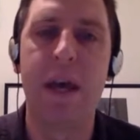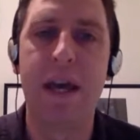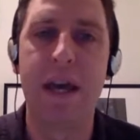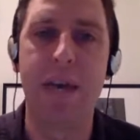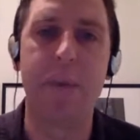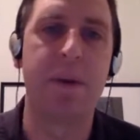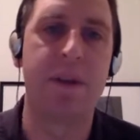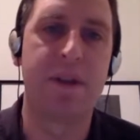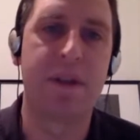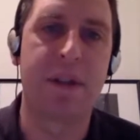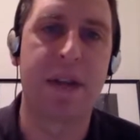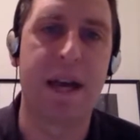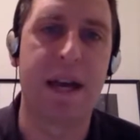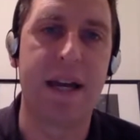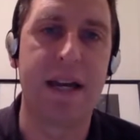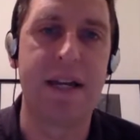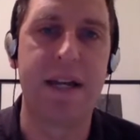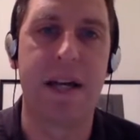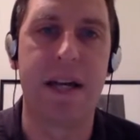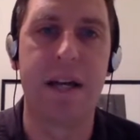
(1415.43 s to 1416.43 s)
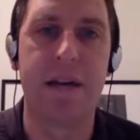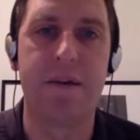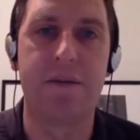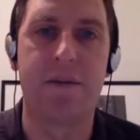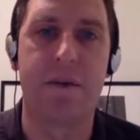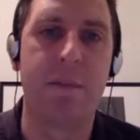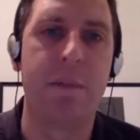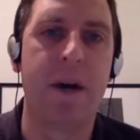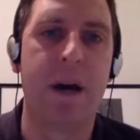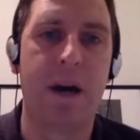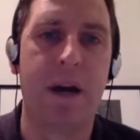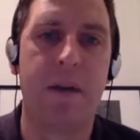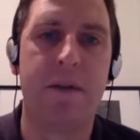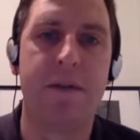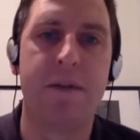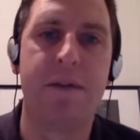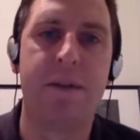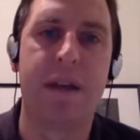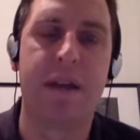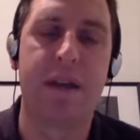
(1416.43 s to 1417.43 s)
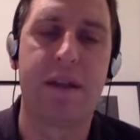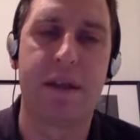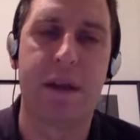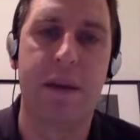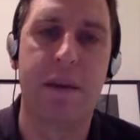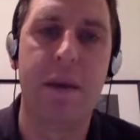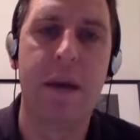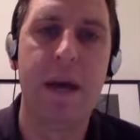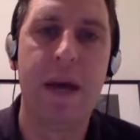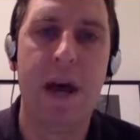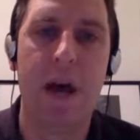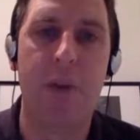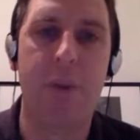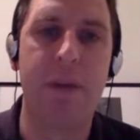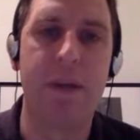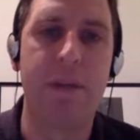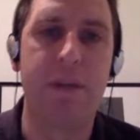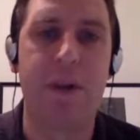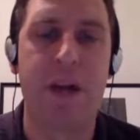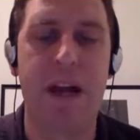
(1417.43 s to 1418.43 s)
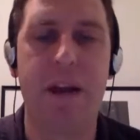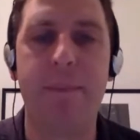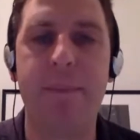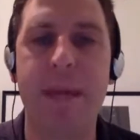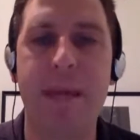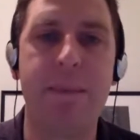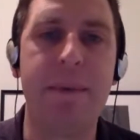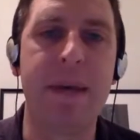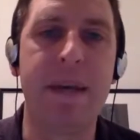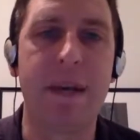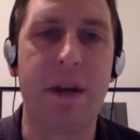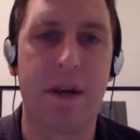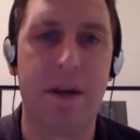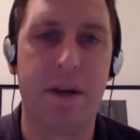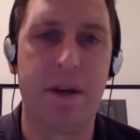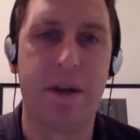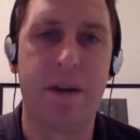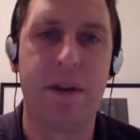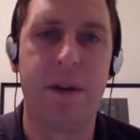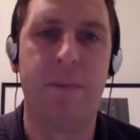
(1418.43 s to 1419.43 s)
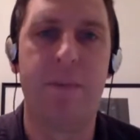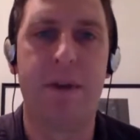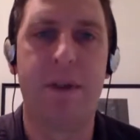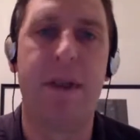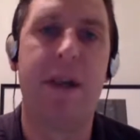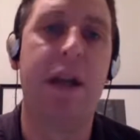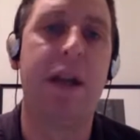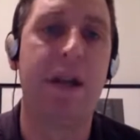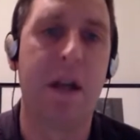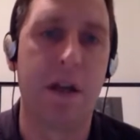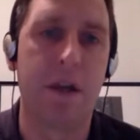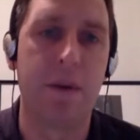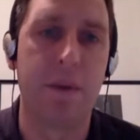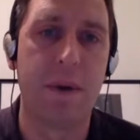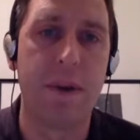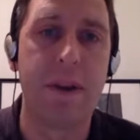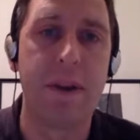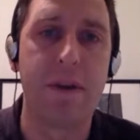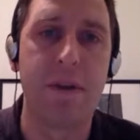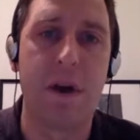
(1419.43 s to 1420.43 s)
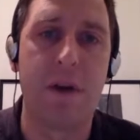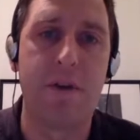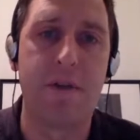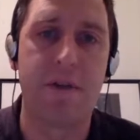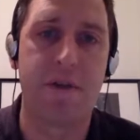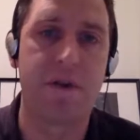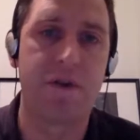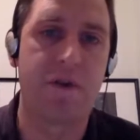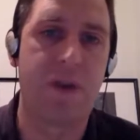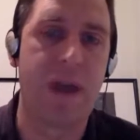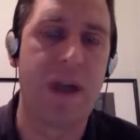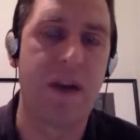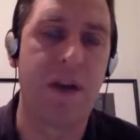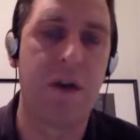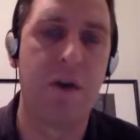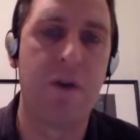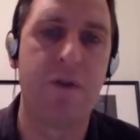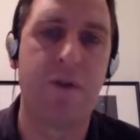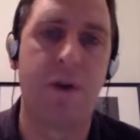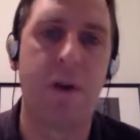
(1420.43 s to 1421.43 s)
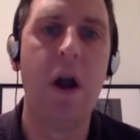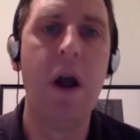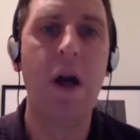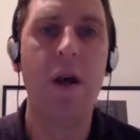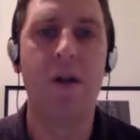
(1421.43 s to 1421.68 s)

He got indicted for, among other things, helping to plant a BB gun on someone that another one of these officers ran over.